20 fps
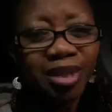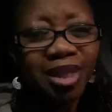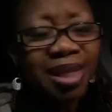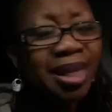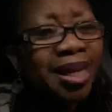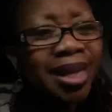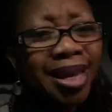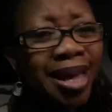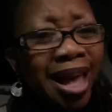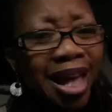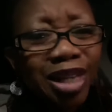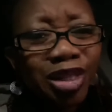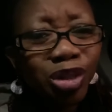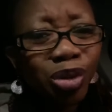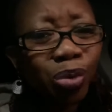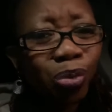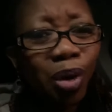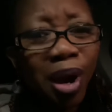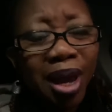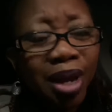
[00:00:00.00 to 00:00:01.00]
He has
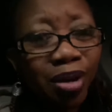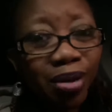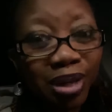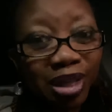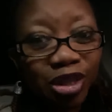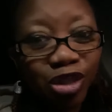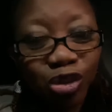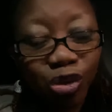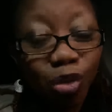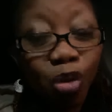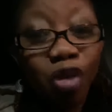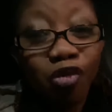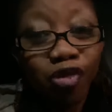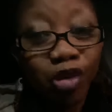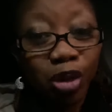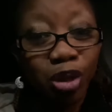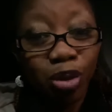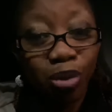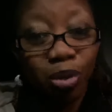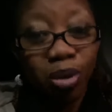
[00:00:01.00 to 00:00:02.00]
greater in store
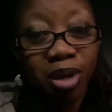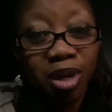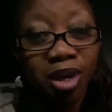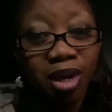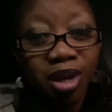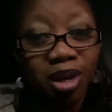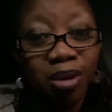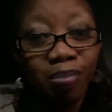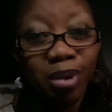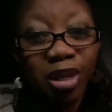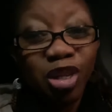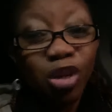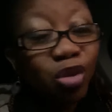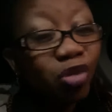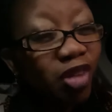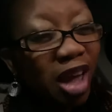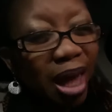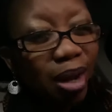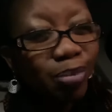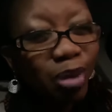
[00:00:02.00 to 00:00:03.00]
for you. But
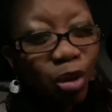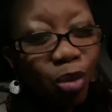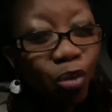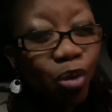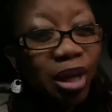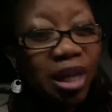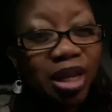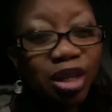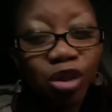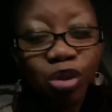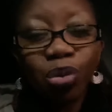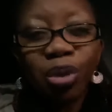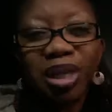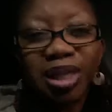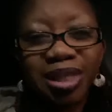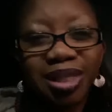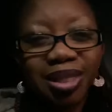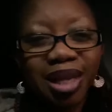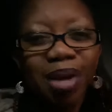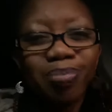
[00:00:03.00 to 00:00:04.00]
you've got to be willing to
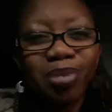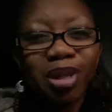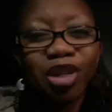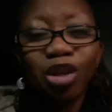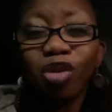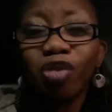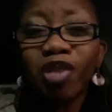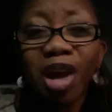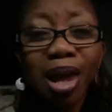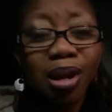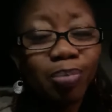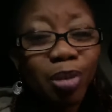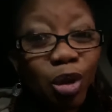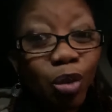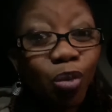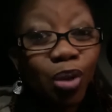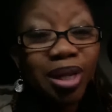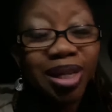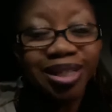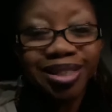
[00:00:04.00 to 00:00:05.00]
accept it. You've got to be
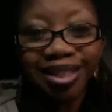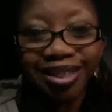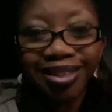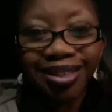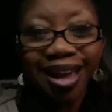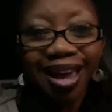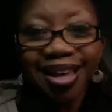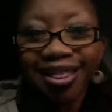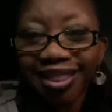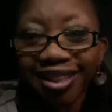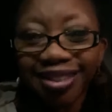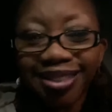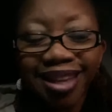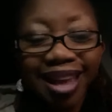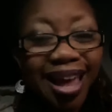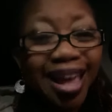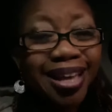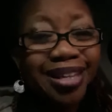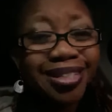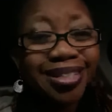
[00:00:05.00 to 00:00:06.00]
willing to take the
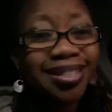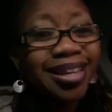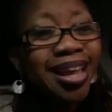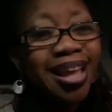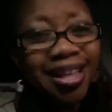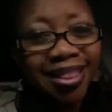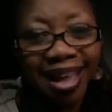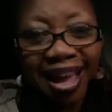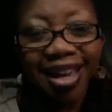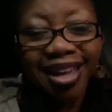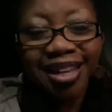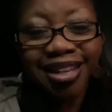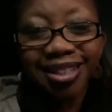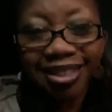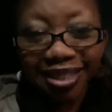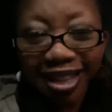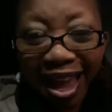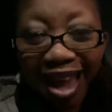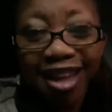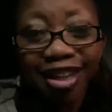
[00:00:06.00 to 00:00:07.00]
test that He
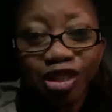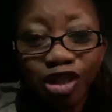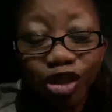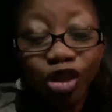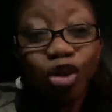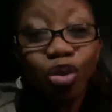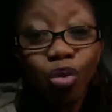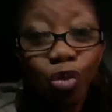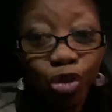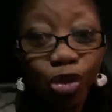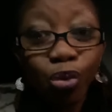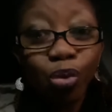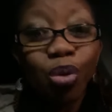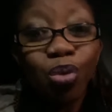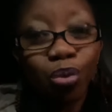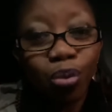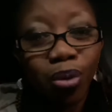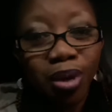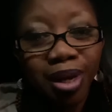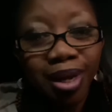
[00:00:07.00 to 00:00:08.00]
takes you
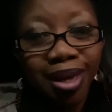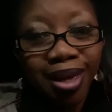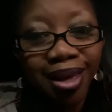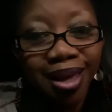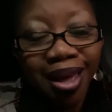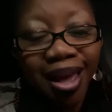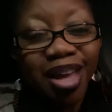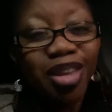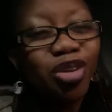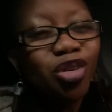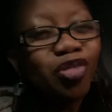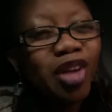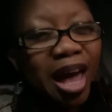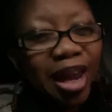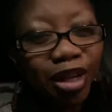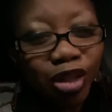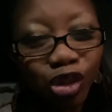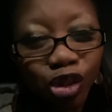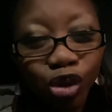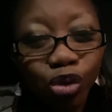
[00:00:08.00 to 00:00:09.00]
through. And you've got
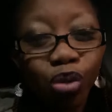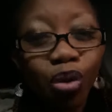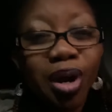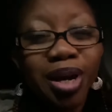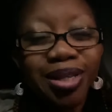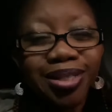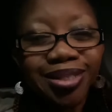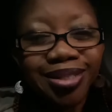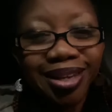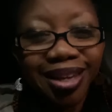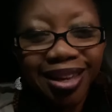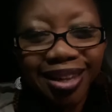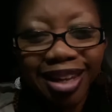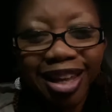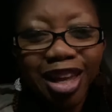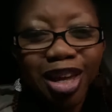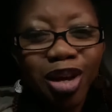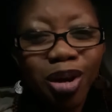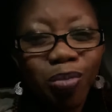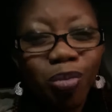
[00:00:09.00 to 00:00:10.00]
to trust in
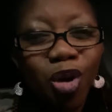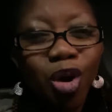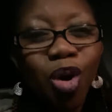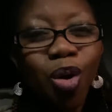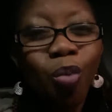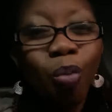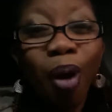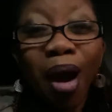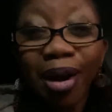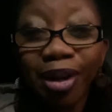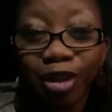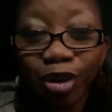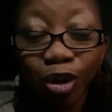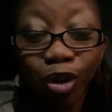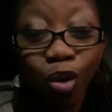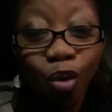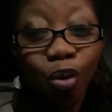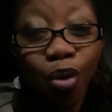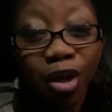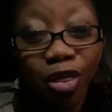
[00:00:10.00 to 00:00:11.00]
Him while you're
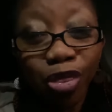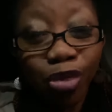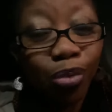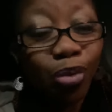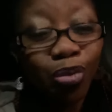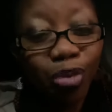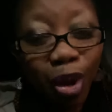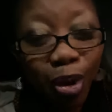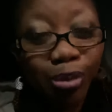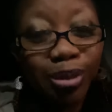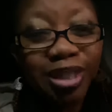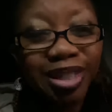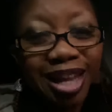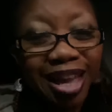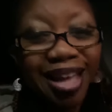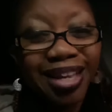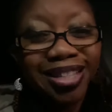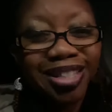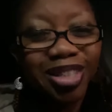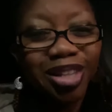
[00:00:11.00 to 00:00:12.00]
going through those
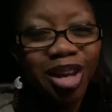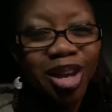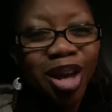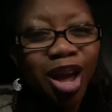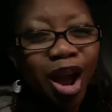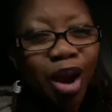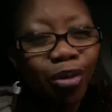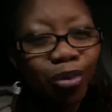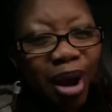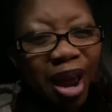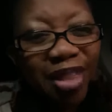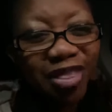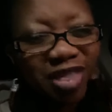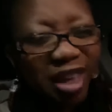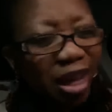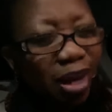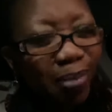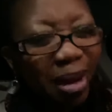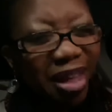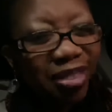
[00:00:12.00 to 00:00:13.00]
tests. All right,
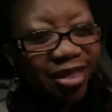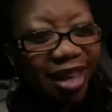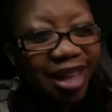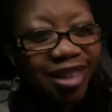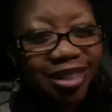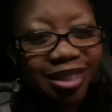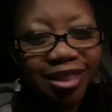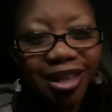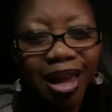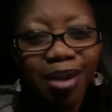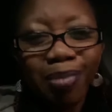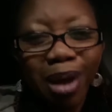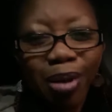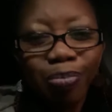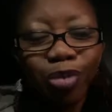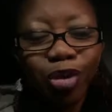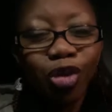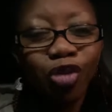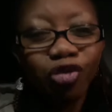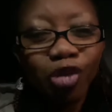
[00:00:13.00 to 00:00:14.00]
think about that today, my
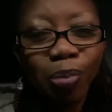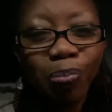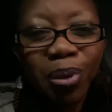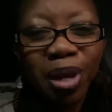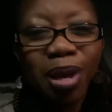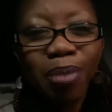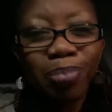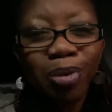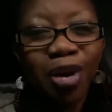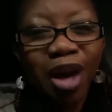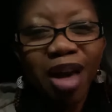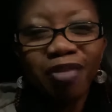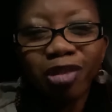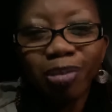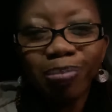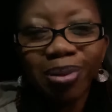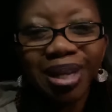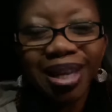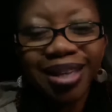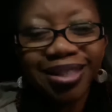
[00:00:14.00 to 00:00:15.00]
beautiful people. Have a
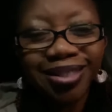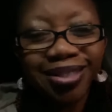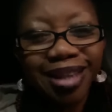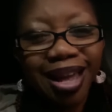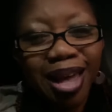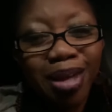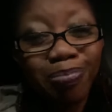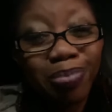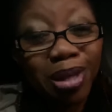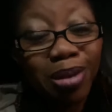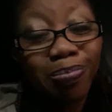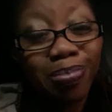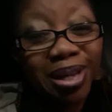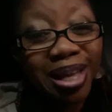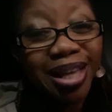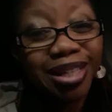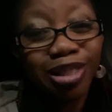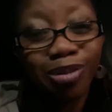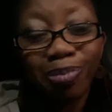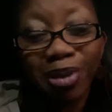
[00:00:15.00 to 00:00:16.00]
blessed day. Be
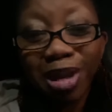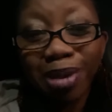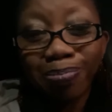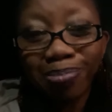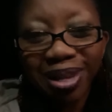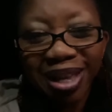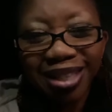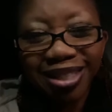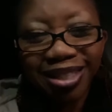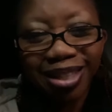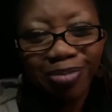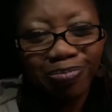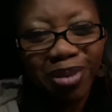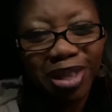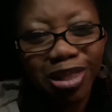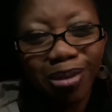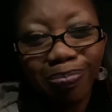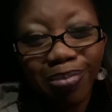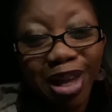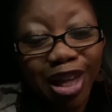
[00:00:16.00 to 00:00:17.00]
blessed. Be a blessing. Be
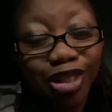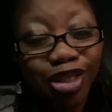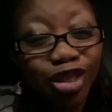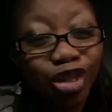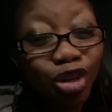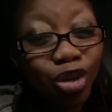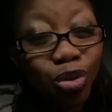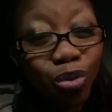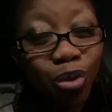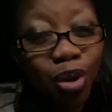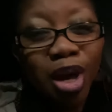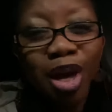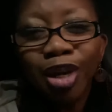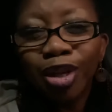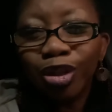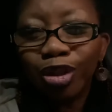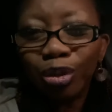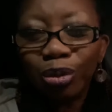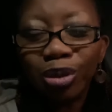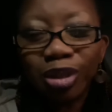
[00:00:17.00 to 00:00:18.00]
the best you.
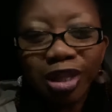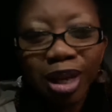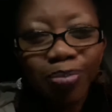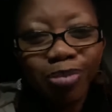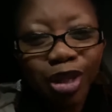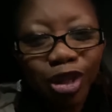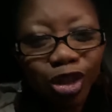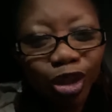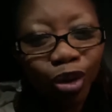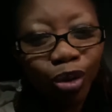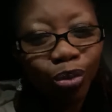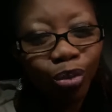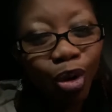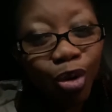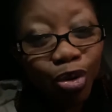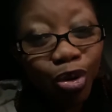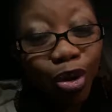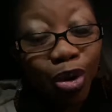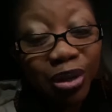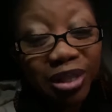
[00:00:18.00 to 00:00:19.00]
Do something to grow
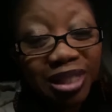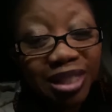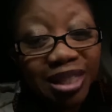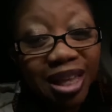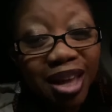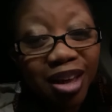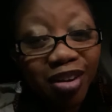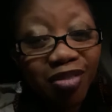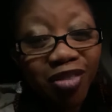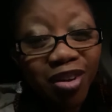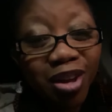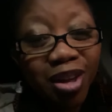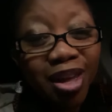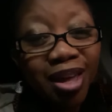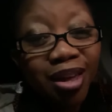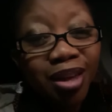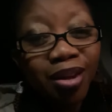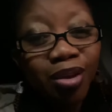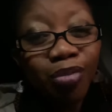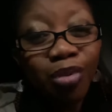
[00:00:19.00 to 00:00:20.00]
yourself.
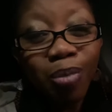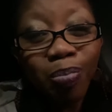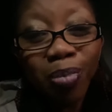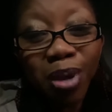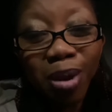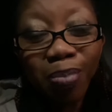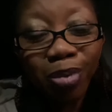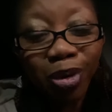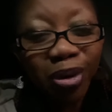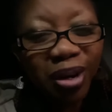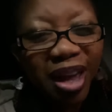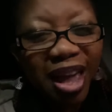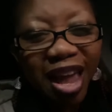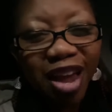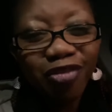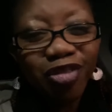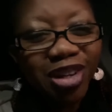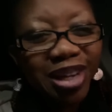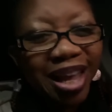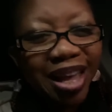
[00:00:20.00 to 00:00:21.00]
Remember,
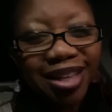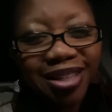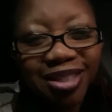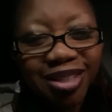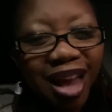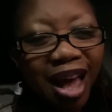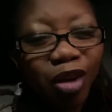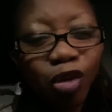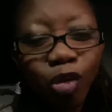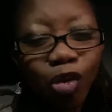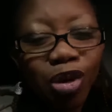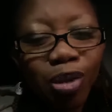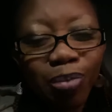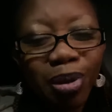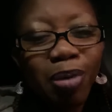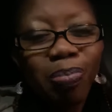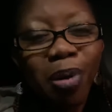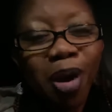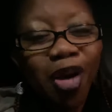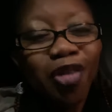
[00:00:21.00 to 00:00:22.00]
every day is not going to
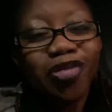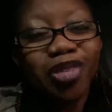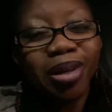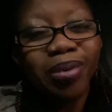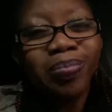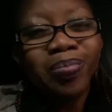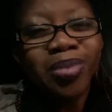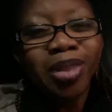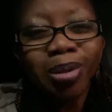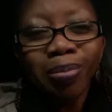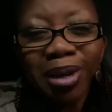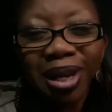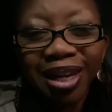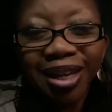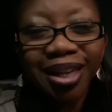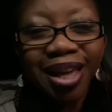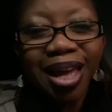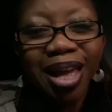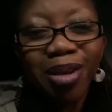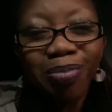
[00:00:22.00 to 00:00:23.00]
be perfect, but
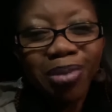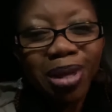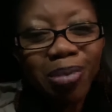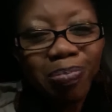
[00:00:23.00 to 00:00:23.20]
it can be